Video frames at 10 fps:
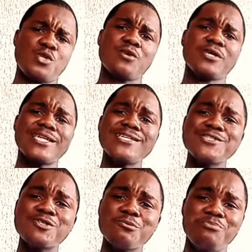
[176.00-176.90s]
now you're
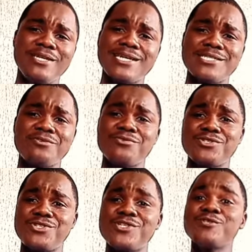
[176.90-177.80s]
learning something and there
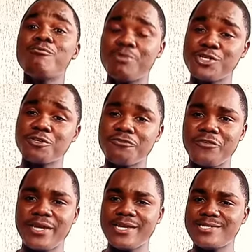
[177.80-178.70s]
is no picture
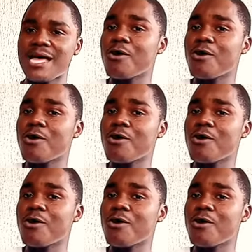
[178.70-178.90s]
for it.